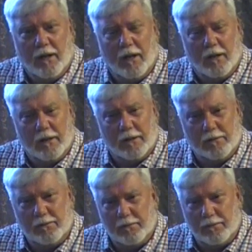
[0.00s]
uh,
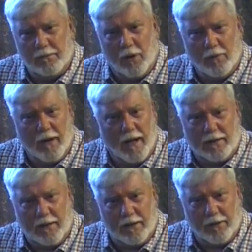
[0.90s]
over
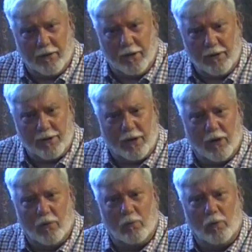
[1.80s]
1900 years
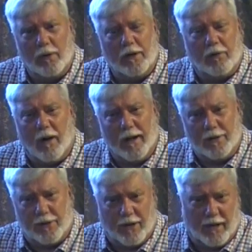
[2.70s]
ago, what did
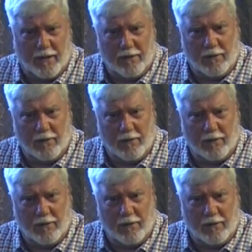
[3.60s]
Christ say?